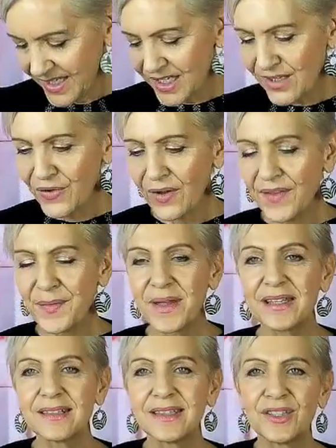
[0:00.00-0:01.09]
You've got the
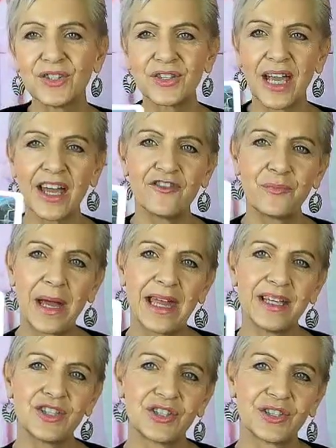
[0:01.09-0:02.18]
message to have
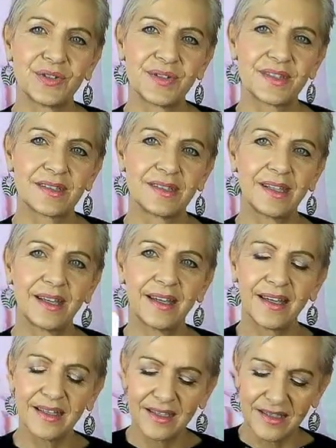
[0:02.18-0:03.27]
patience,
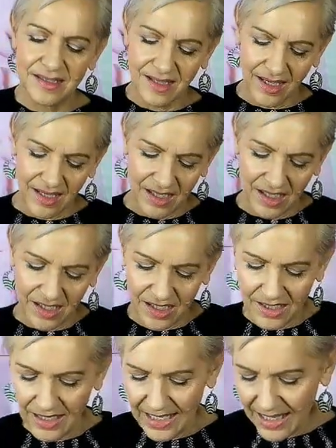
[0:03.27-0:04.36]
yeah? It's
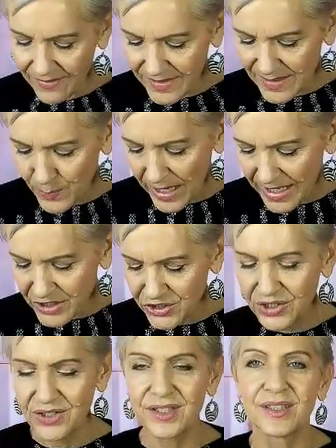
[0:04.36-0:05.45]
saying love is
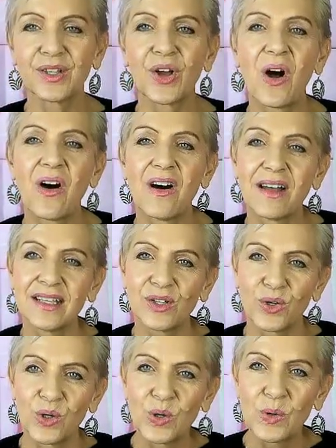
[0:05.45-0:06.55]
patient and kind
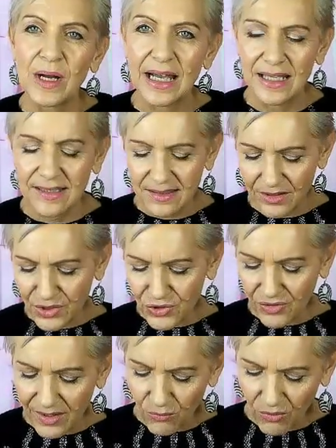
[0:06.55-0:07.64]
always. So don't
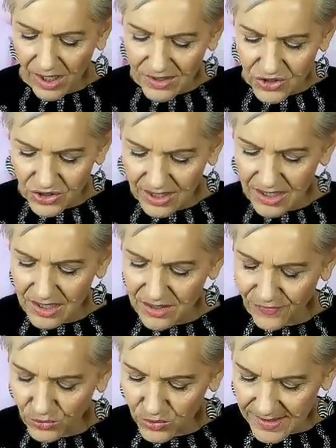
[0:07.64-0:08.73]
try and rush things,
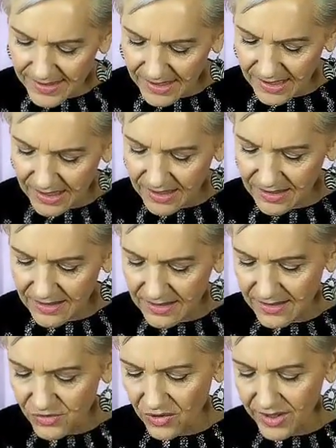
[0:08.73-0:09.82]
force
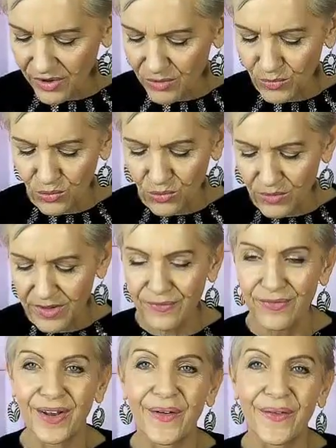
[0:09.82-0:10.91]
things. Try and go more with the
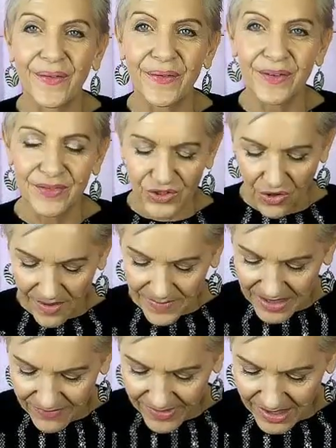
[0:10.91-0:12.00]
flow of
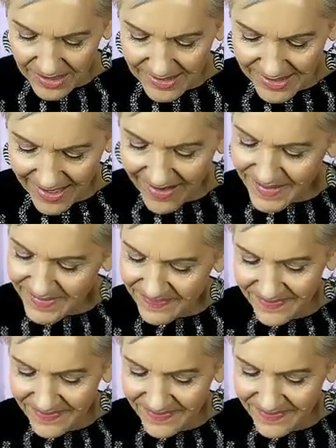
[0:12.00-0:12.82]
timing of things, yeah?